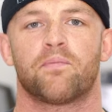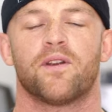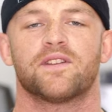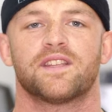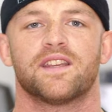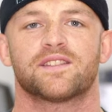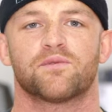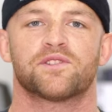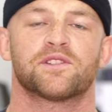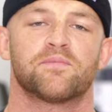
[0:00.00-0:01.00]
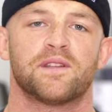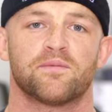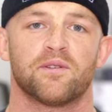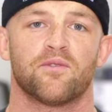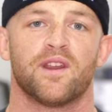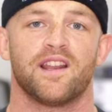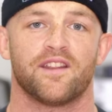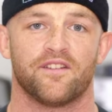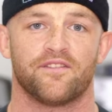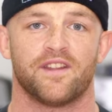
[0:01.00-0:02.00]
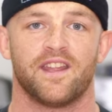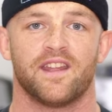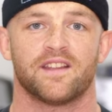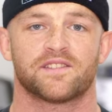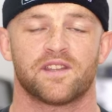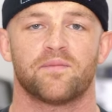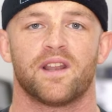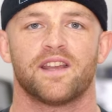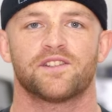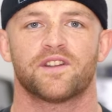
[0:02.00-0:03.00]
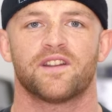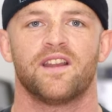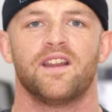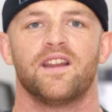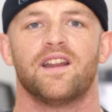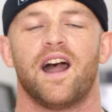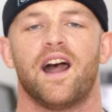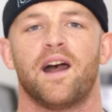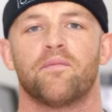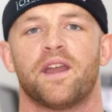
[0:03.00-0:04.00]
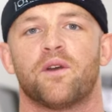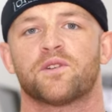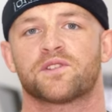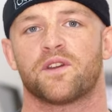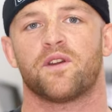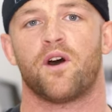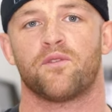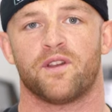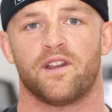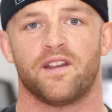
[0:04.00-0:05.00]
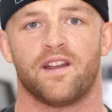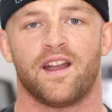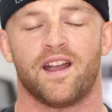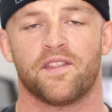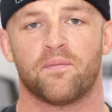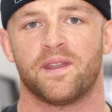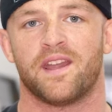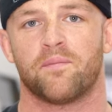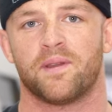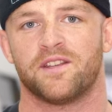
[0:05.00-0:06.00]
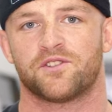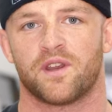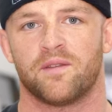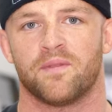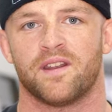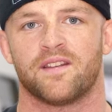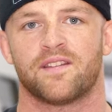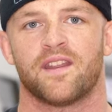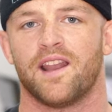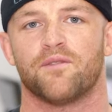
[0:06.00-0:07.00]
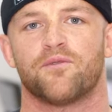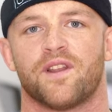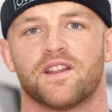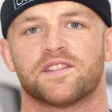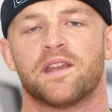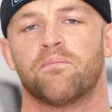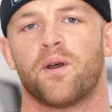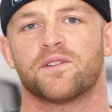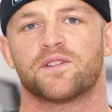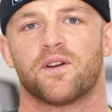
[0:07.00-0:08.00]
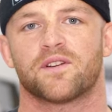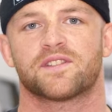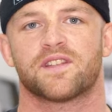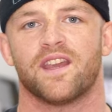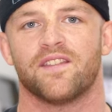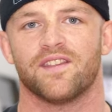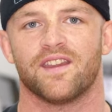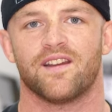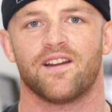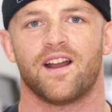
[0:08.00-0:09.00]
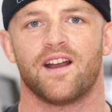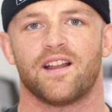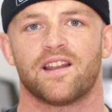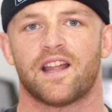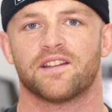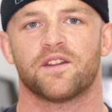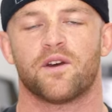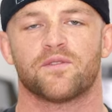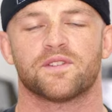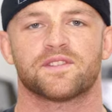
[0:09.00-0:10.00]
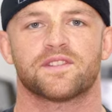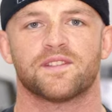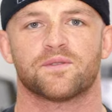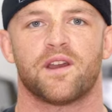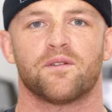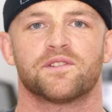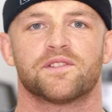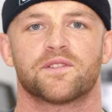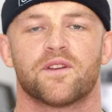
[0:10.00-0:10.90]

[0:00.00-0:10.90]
process, which is meant to be really good for hair stimulation. They also offer the PRP treatment, lip fillers and Botox in their London office as well, which is